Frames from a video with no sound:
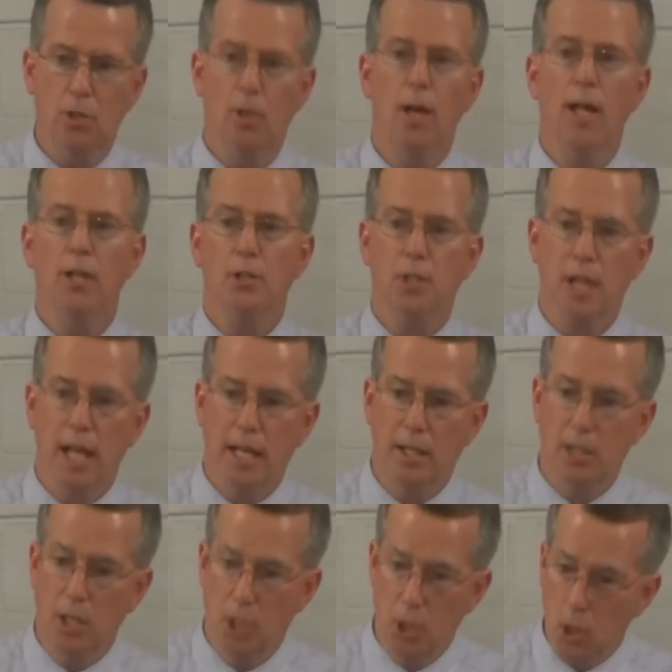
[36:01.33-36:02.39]
Christ and
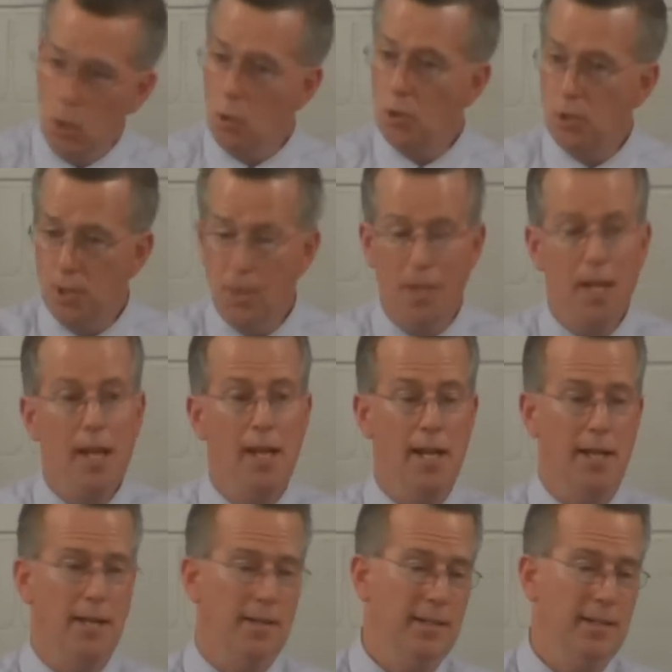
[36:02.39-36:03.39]
use the day.